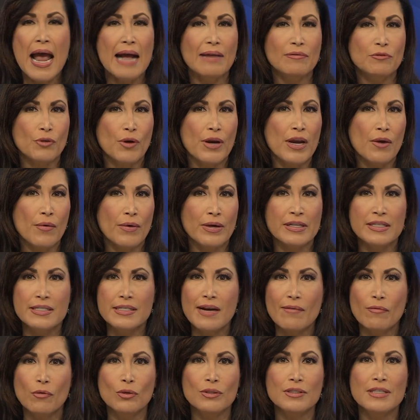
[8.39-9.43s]
after hearing
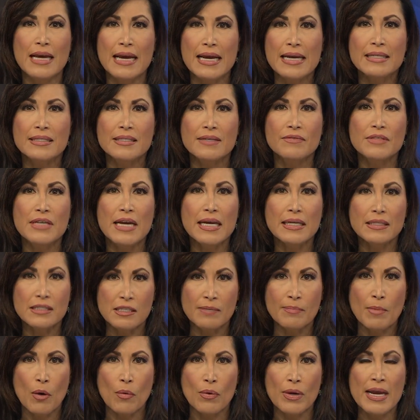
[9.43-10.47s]
several days of
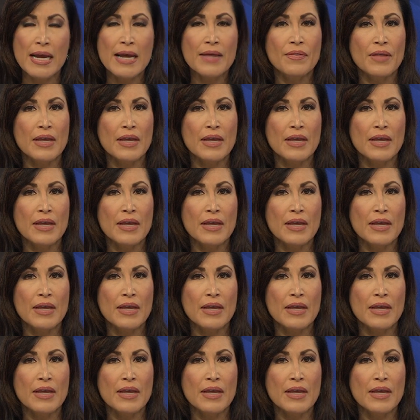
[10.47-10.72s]
testimony